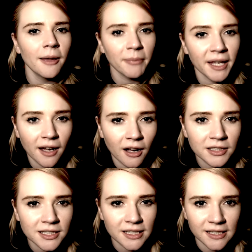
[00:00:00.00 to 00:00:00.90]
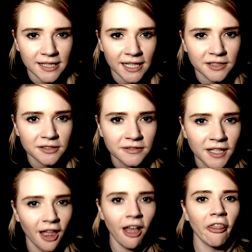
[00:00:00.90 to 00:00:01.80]
be kind to yourself.
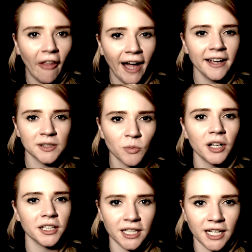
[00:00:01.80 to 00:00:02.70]
That is what you